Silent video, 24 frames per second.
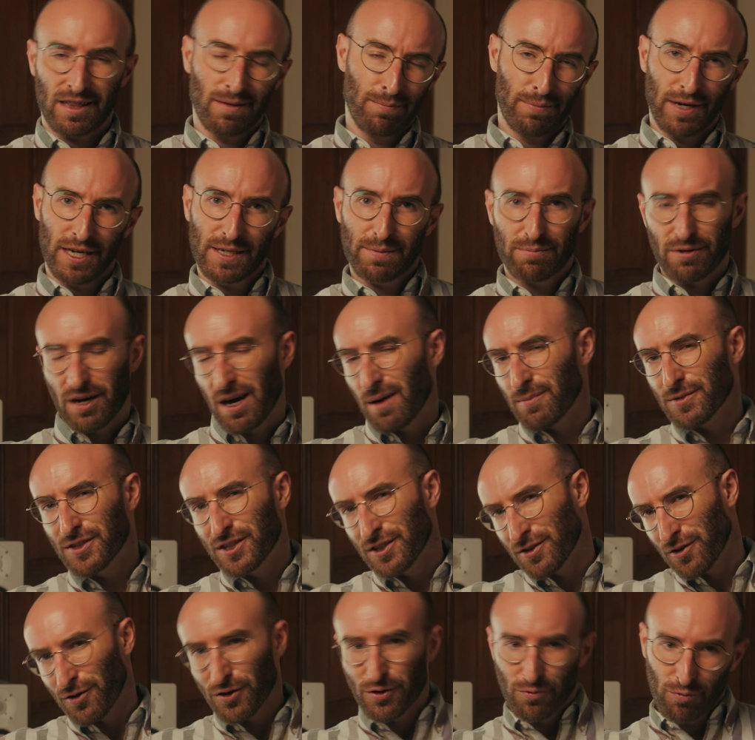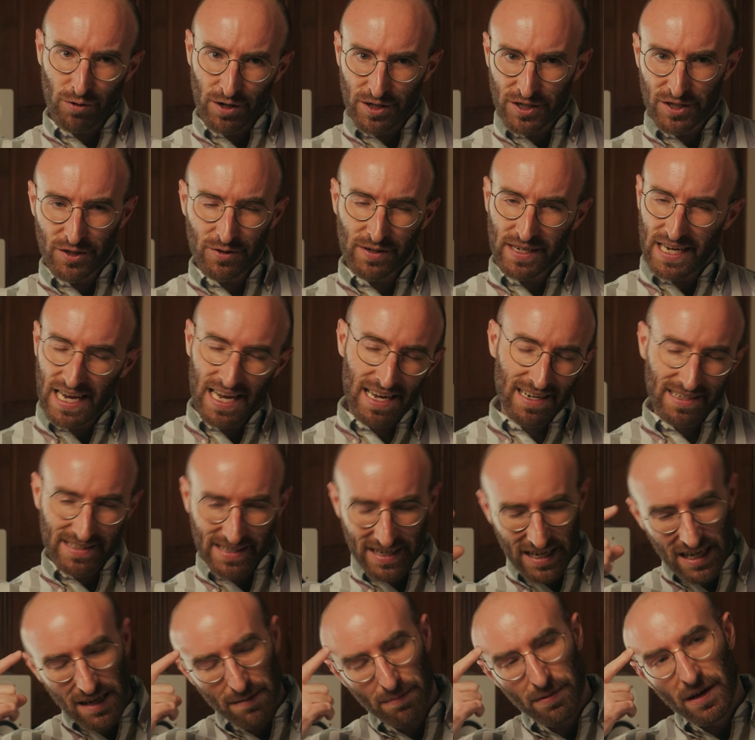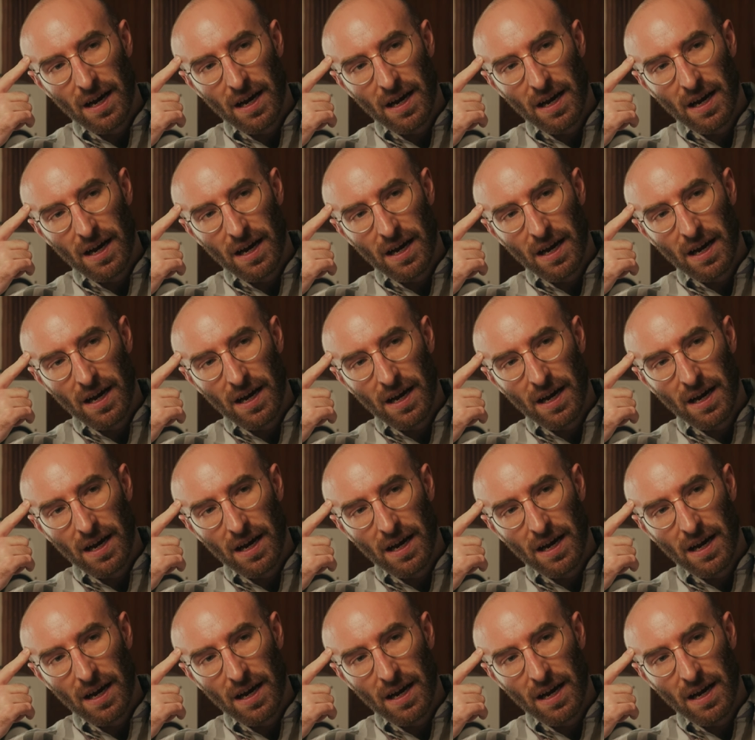the best promises are the ones you can't keep.